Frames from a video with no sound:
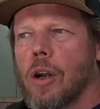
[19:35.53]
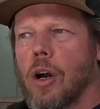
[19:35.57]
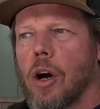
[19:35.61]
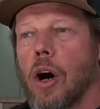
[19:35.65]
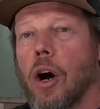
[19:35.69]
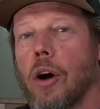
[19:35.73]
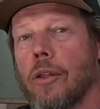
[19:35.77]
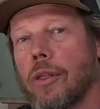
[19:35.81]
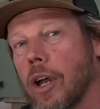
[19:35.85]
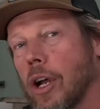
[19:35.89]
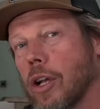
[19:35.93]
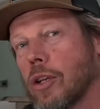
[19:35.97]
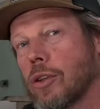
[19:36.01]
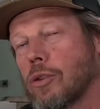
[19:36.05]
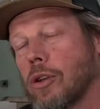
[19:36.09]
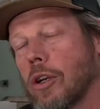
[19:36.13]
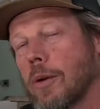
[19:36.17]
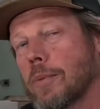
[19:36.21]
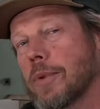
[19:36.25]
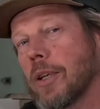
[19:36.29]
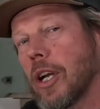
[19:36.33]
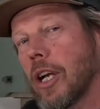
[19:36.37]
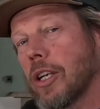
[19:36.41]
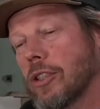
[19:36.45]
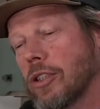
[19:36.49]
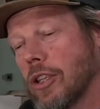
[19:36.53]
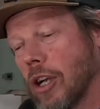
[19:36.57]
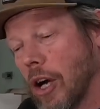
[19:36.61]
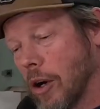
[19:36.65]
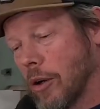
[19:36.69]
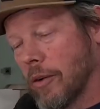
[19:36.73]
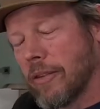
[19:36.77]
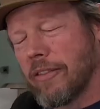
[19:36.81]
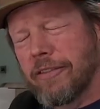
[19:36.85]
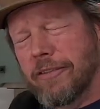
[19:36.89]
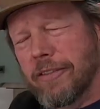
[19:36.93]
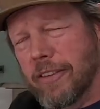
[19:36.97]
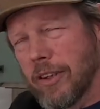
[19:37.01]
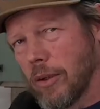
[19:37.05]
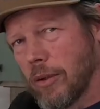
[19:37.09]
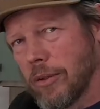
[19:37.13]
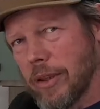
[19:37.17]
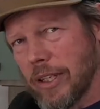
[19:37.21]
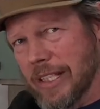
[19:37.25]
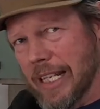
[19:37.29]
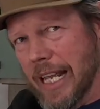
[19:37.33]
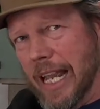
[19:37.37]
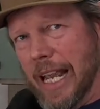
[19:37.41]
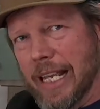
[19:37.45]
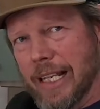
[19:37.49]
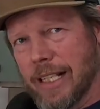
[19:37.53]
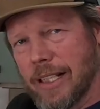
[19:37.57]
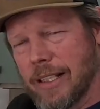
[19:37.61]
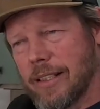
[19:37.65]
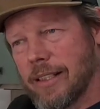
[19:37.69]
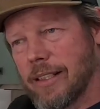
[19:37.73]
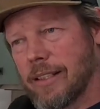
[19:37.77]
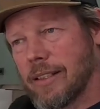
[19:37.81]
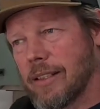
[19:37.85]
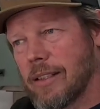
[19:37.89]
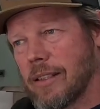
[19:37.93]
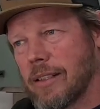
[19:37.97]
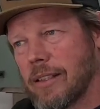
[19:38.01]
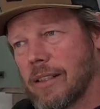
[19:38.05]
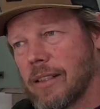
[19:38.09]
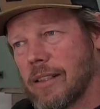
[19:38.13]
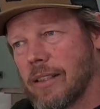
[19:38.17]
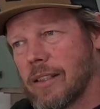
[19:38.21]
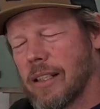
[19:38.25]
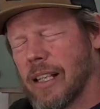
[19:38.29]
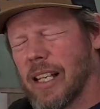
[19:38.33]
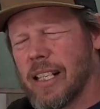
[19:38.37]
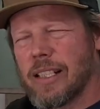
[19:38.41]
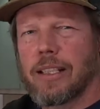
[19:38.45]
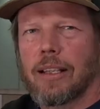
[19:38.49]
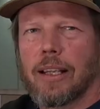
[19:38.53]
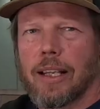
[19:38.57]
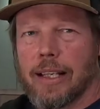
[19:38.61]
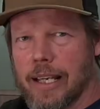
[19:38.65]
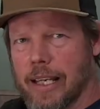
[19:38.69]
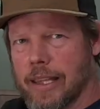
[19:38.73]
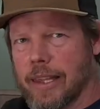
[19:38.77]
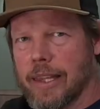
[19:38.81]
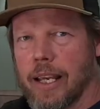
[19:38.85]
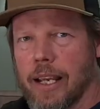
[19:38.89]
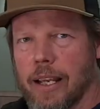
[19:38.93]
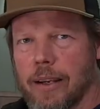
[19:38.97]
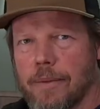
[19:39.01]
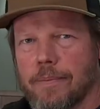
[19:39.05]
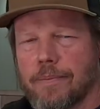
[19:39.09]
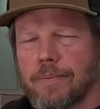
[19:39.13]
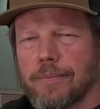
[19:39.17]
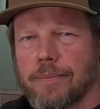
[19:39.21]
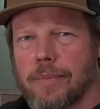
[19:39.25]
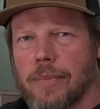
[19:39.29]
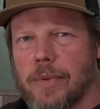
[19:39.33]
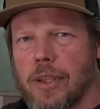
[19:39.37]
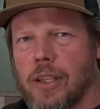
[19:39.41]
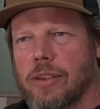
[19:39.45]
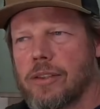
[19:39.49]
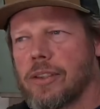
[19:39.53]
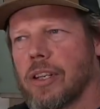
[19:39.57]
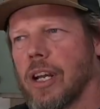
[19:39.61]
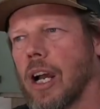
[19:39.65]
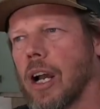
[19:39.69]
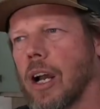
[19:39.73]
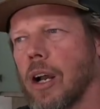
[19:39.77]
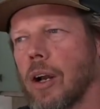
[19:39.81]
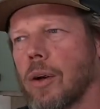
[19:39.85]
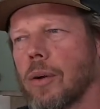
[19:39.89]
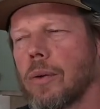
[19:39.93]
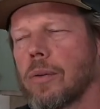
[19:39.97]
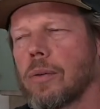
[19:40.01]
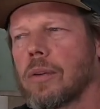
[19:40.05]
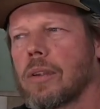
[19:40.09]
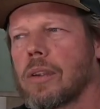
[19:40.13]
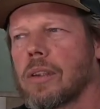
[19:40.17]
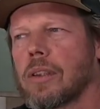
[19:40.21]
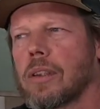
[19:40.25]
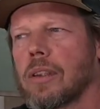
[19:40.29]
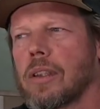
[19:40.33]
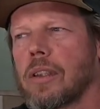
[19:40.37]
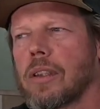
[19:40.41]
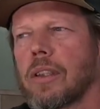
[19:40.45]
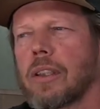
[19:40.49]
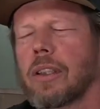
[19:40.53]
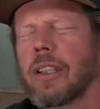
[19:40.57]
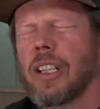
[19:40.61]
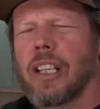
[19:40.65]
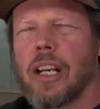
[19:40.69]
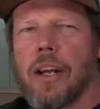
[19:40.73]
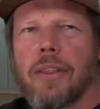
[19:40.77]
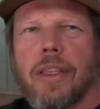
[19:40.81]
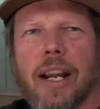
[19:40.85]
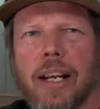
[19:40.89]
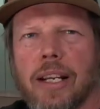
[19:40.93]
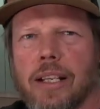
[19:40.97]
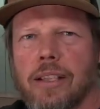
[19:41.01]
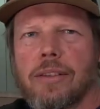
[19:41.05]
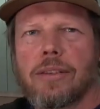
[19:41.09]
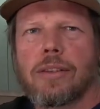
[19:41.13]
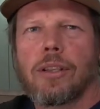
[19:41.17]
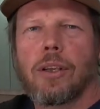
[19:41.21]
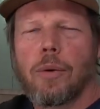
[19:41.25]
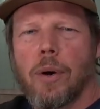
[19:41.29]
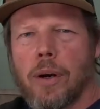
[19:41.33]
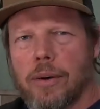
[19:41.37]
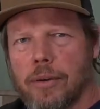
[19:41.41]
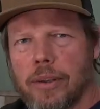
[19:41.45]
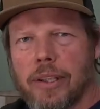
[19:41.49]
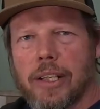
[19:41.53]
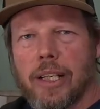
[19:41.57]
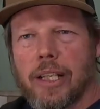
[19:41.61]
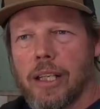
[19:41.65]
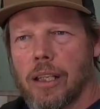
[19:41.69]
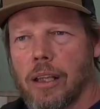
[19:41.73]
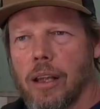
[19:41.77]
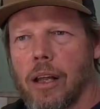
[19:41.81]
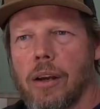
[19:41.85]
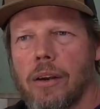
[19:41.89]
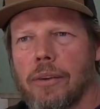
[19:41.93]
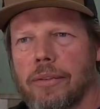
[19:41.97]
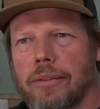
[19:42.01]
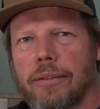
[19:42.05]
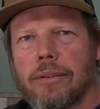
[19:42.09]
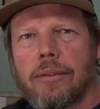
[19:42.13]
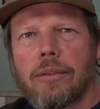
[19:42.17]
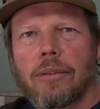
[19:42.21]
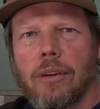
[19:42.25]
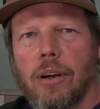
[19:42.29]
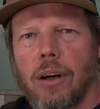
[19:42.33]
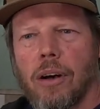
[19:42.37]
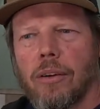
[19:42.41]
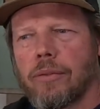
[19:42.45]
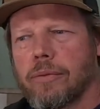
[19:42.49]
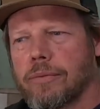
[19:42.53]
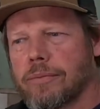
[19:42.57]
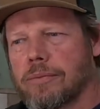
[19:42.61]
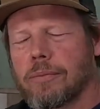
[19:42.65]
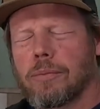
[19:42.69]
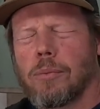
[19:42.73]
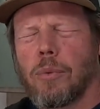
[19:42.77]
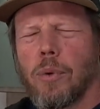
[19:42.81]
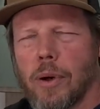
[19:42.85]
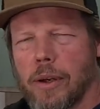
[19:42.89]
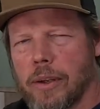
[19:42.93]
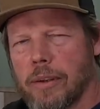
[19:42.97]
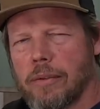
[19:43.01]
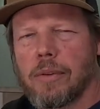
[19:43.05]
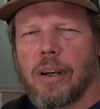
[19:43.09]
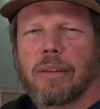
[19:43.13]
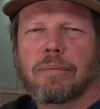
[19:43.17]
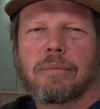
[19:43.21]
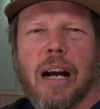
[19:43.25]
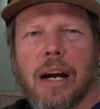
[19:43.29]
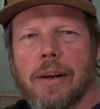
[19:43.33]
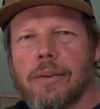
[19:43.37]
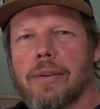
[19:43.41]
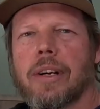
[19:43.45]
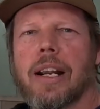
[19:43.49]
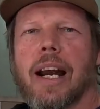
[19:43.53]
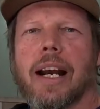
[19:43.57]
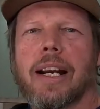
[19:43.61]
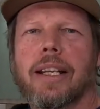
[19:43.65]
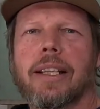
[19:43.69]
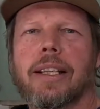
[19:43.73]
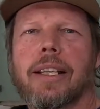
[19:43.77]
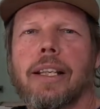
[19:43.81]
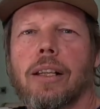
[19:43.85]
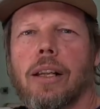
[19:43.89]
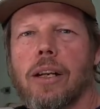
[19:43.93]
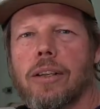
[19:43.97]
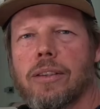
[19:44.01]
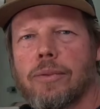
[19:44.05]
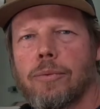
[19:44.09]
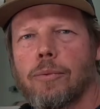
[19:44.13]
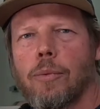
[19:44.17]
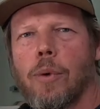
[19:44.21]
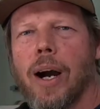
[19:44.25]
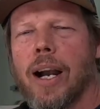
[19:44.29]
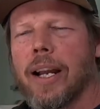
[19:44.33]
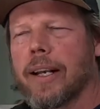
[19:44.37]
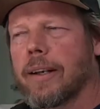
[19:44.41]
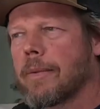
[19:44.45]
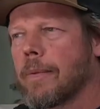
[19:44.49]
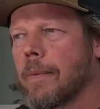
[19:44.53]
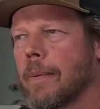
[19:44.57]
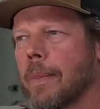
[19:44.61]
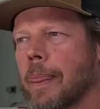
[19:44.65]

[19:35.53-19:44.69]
On those trips, I don't fill the tanks until I get there. So, you know, that is 200 kilos of weight, 180 kilos of weight,